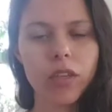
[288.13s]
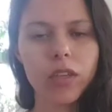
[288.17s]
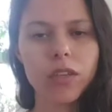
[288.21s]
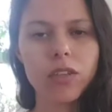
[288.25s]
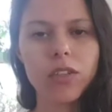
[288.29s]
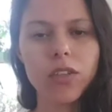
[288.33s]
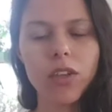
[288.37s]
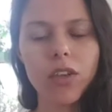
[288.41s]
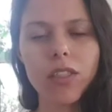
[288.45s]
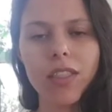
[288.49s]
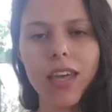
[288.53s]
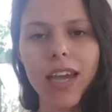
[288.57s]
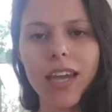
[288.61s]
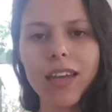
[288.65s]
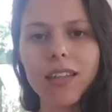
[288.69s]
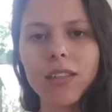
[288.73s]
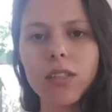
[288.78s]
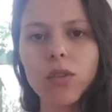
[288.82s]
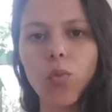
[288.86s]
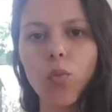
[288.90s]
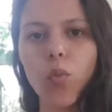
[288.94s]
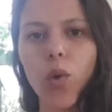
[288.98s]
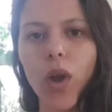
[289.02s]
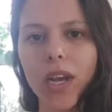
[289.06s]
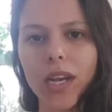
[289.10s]
So that's
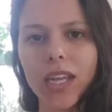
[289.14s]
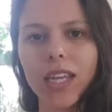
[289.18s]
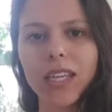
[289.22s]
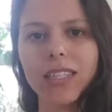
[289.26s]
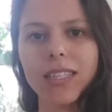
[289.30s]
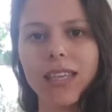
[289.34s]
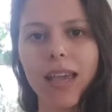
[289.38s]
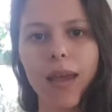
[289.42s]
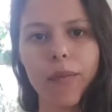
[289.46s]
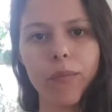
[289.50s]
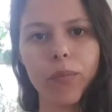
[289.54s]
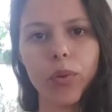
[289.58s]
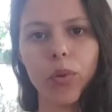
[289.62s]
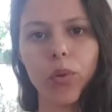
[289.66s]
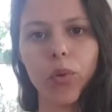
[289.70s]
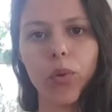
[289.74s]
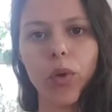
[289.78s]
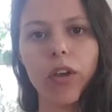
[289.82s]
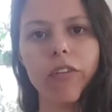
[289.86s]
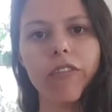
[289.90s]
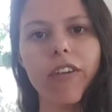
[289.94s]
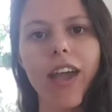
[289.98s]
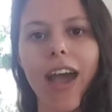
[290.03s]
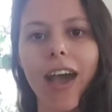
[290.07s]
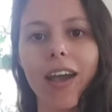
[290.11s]
one example
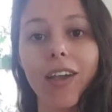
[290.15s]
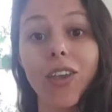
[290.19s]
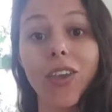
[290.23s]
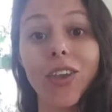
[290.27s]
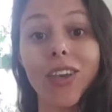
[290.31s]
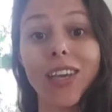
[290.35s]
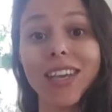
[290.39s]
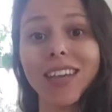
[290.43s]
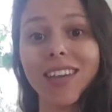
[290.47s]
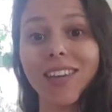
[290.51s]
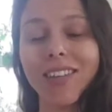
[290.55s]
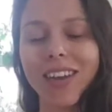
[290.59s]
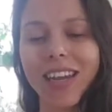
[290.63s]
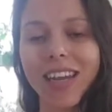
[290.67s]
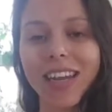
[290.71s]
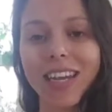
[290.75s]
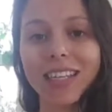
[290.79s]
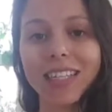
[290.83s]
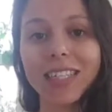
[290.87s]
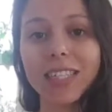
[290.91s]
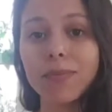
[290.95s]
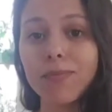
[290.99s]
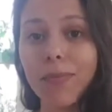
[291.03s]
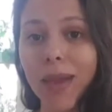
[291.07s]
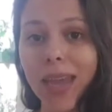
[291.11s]
of how you can
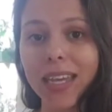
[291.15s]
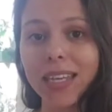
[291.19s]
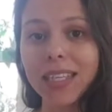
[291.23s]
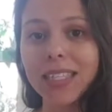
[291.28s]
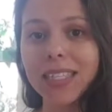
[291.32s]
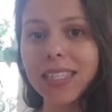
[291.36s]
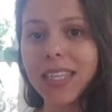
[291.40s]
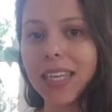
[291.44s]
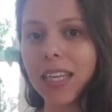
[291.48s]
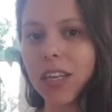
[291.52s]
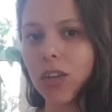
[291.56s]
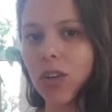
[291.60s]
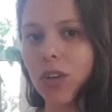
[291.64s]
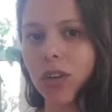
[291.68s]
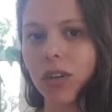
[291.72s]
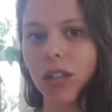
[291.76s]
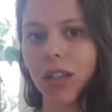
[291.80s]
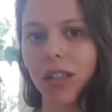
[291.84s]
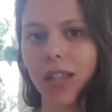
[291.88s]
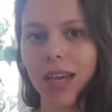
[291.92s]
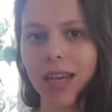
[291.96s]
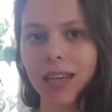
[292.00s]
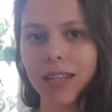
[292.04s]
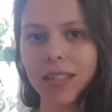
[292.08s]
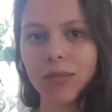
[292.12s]
create space in your
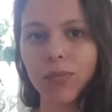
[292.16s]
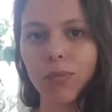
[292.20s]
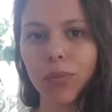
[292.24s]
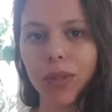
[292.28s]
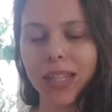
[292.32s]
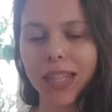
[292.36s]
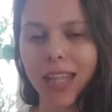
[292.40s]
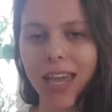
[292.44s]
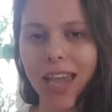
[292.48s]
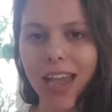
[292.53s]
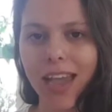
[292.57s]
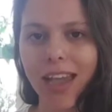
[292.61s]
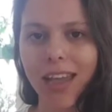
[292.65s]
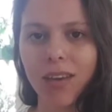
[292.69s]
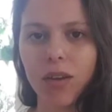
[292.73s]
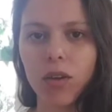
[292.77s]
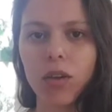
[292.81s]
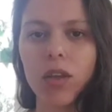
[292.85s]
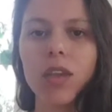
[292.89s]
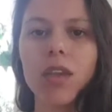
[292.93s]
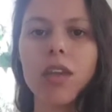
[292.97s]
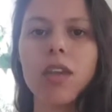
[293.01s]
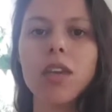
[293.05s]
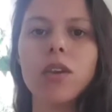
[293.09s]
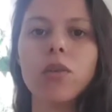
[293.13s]
class plan,
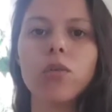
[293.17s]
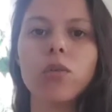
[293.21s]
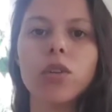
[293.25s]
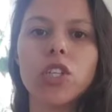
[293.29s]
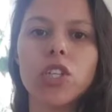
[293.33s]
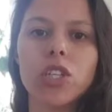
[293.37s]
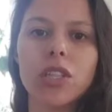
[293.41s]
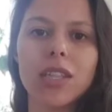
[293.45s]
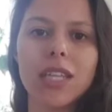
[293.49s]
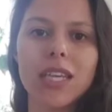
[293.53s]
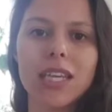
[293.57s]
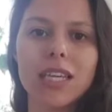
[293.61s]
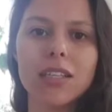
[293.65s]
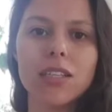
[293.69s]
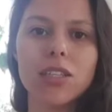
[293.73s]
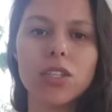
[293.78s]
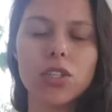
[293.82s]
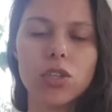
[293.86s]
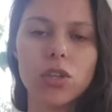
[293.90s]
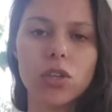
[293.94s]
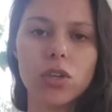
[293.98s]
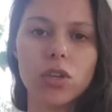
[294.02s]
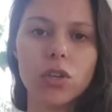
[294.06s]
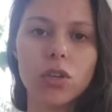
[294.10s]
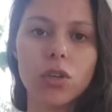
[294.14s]
which leads
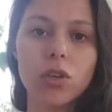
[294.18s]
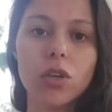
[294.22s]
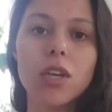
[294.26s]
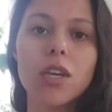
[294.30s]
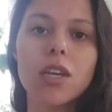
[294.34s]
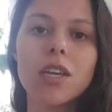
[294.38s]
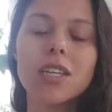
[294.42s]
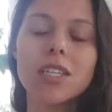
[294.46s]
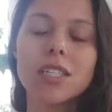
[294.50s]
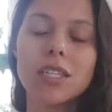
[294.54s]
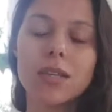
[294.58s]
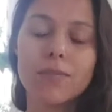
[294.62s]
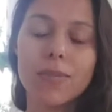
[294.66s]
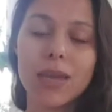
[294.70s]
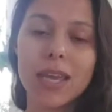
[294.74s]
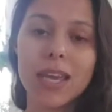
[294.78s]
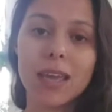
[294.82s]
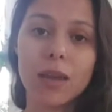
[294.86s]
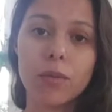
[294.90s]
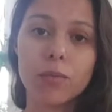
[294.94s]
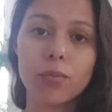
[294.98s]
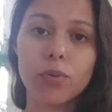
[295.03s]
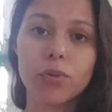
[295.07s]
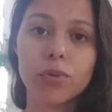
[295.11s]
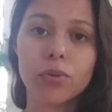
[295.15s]
you to
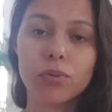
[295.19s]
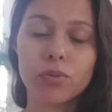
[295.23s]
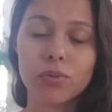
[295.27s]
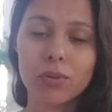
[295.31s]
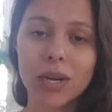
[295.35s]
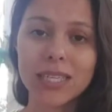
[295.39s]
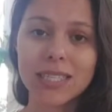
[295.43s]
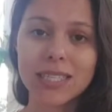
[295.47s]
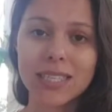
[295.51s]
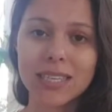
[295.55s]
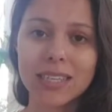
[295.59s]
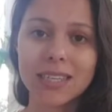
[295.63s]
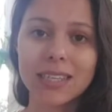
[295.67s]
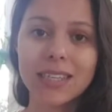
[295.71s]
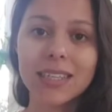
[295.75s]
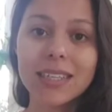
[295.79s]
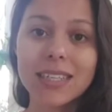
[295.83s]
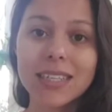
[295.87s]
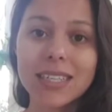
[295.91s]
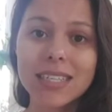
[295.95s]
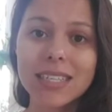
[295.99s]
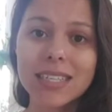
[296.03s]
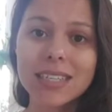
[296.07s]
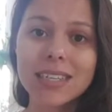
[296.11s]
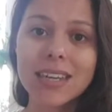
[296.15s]
being
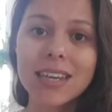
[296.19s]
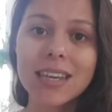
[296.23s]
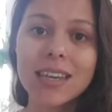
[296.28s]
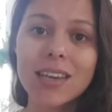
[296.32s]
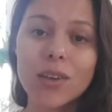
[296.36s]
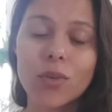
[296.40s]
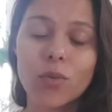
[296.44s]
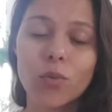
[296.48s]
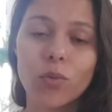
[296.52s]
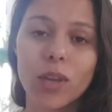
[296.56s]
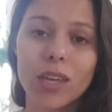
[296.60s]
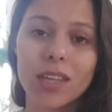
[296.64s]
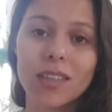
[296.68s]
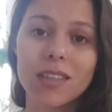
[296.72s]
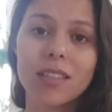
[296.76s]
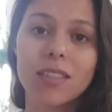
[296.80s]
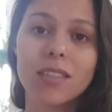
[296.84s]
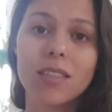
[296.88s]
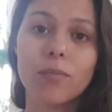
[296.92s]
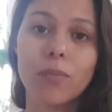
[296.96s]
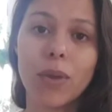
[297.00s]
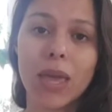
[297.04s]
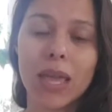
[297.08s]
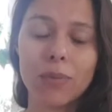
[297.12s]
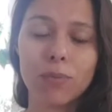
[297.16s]
present with the
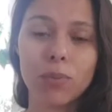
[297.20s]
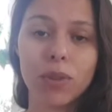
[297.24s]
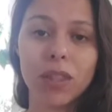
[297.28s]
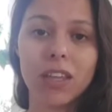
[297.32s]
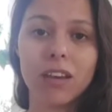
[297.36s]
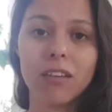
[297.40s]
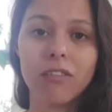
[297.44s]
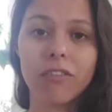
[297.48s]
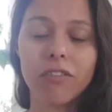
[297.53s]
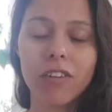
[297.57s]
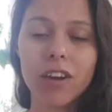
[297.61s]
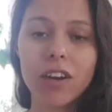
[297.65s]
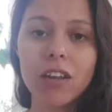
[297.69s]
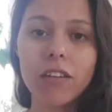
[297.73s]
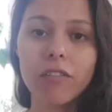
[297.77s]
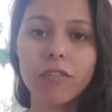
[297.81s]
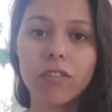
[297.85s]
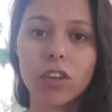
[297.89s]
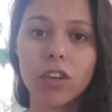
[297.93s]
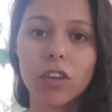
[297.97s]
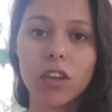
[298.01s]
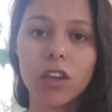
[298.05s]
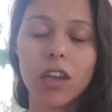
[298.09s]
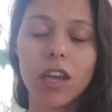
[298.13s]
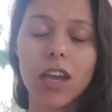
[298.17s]
people in front of
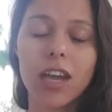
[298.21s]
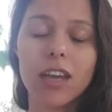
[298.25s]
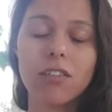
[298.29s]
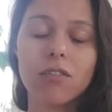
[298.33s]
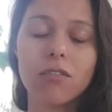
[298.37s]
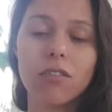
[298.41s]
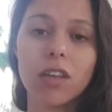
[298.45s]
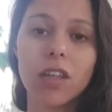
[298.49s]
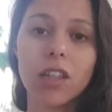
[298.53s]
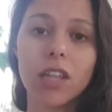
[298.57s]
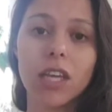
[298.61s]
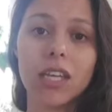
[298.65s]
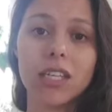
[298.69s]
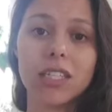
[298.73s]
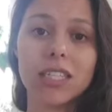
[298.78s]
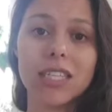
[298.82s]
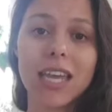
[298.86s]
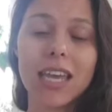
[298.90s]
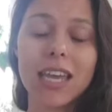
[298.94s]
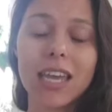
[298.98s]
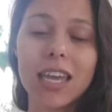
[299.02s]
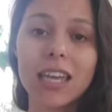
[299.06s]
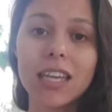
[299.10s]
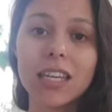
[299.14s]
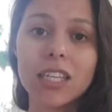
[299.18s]
you and really
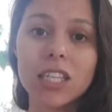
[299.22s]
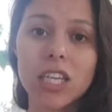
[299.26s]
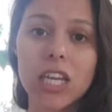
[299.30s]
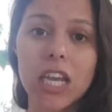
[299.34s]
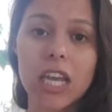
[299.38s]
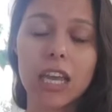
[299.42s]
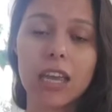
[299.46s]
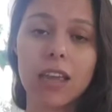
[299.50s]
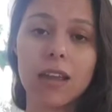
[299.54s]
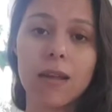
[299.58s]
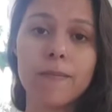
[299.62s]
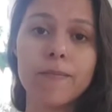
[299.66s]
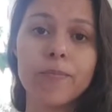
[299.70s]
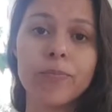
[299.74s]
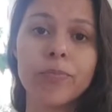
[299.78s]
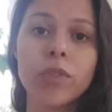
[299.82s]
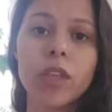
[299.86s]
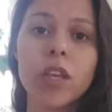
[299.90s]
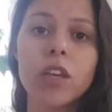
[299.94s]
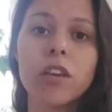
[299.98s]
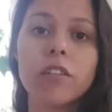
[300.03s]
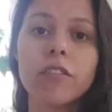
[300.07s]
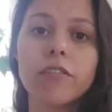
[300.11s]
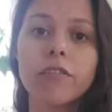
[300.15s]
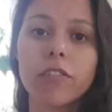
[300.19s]
teaching
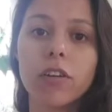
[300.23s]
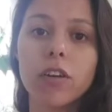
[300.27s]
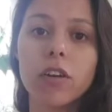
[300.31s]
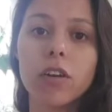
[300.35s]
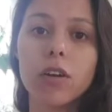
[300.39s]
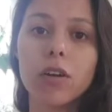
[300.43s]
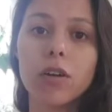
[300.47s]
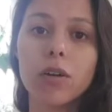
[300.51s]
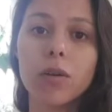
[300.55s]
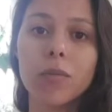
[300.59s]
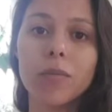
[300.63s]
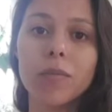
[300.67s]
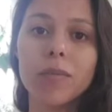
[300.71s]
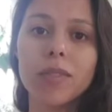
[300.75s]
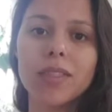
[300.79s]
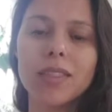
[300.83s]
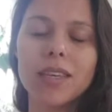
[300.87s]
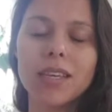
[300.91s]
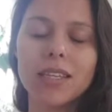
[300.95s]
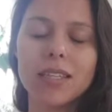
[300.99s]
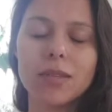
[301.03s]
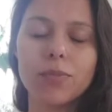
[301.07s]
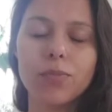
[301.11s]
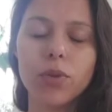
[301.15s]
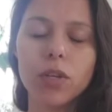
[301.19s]
from
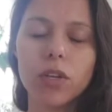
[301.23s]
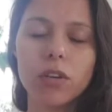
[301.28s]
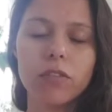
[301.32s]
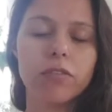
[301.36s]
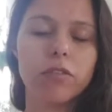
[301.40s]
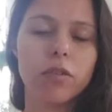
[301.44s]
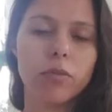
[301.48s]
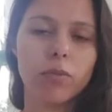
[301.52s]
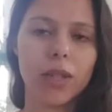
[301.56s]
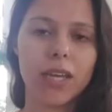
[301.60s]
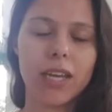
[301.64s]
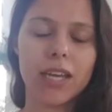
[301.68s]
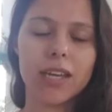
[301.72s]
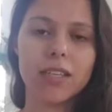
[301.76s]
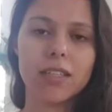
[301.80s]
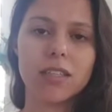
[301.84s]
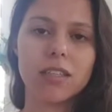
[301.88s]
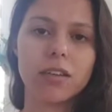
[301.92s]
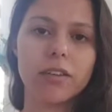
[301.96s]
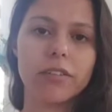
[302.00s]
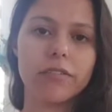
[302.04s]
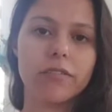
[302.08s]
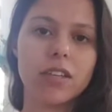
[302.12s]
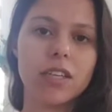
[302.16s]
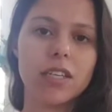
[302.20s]
this beautiful place
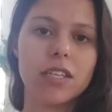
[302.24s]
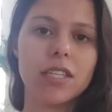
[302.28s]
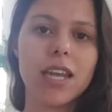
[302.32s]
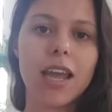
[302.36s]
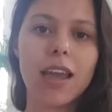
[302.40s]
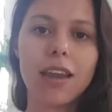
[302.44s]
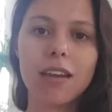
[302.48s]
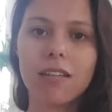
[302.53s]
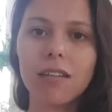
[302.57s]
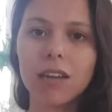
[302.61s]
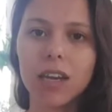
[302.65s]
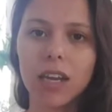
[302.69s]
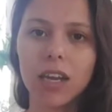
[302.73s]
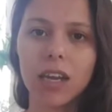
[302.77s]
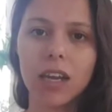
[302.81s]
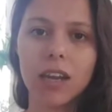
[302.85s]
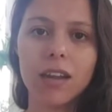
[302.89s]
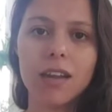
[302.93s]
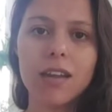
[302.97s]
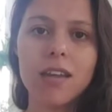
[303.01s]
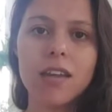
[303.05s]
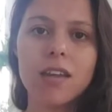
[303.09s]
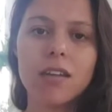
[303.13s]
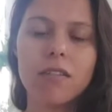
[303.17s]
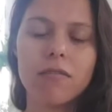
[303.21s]
of
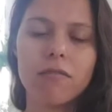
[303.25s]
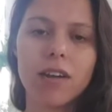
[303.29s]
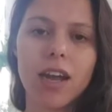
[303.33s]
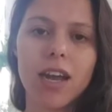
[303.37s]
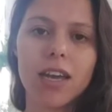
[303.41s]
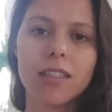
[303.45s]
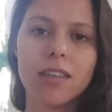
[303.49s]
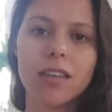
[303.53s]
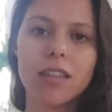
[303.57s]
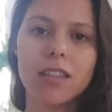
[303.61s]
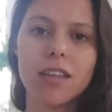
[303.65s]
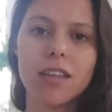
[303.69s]
integrity rather